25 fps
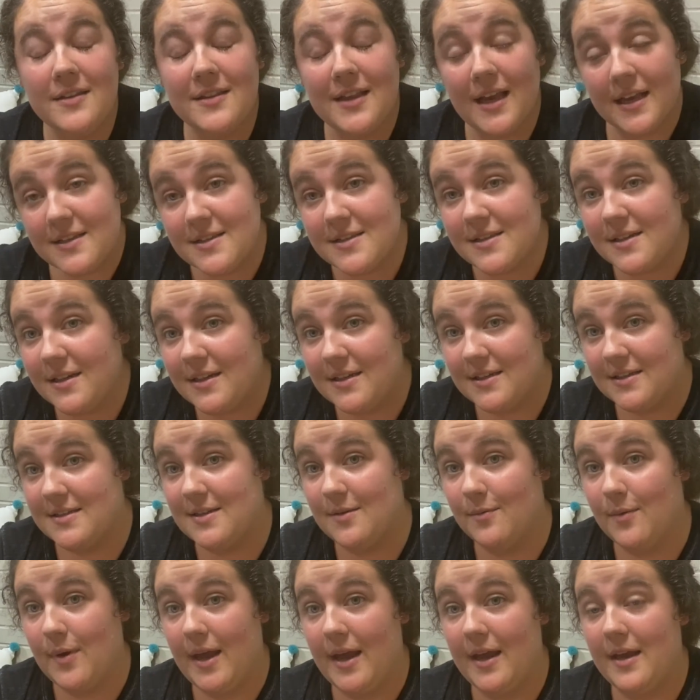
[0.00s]
That's an easy
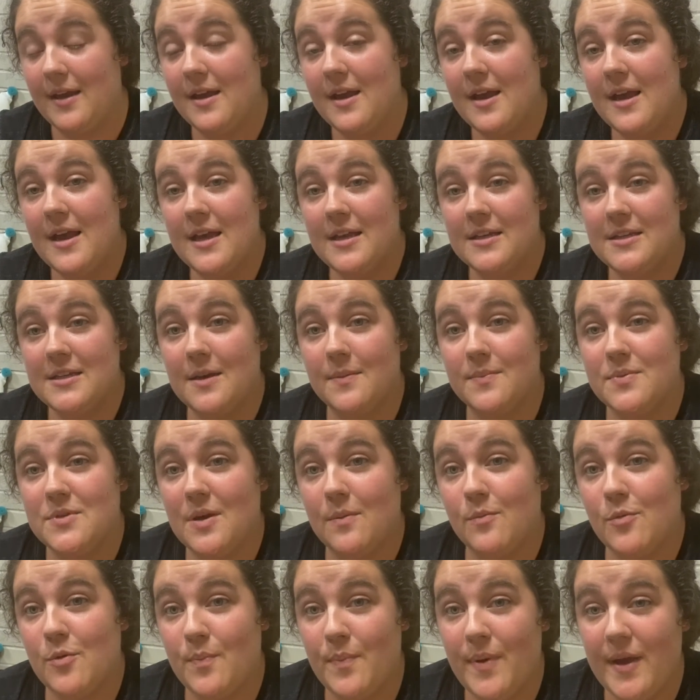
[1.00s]
way to help
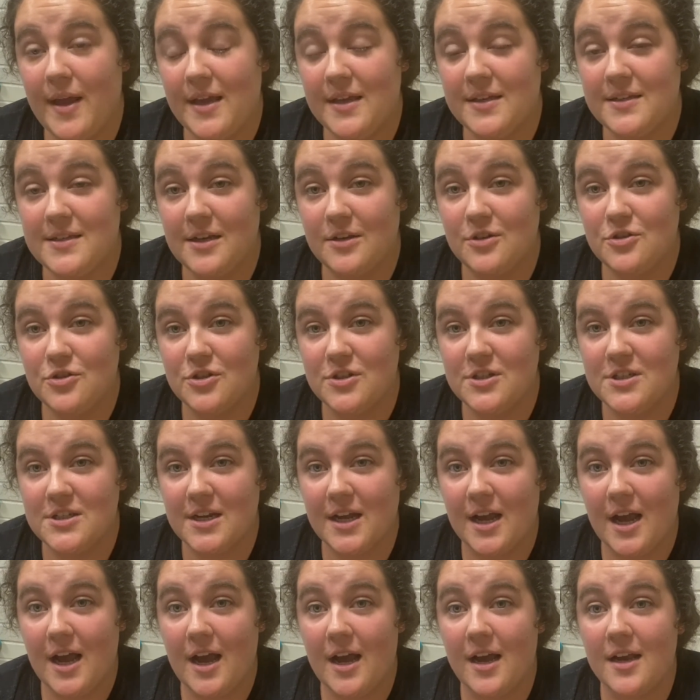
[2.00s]
someone pay attention to
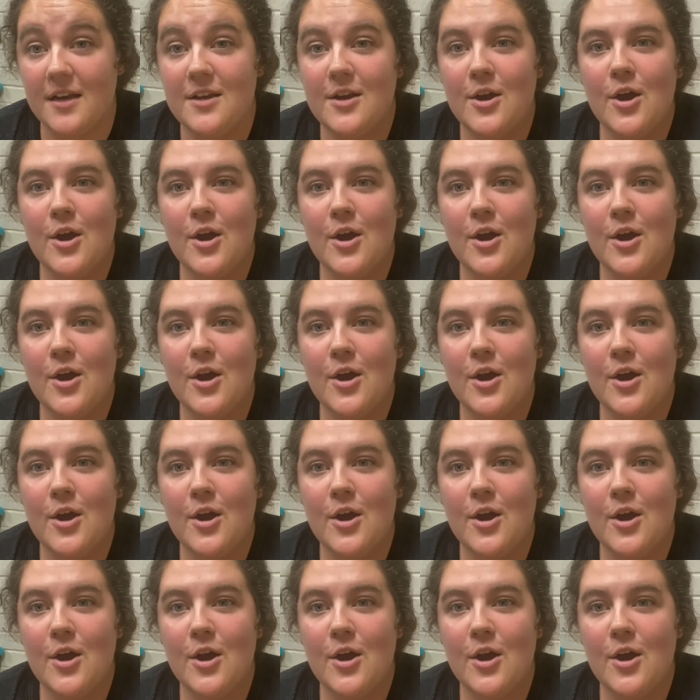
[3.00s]
God.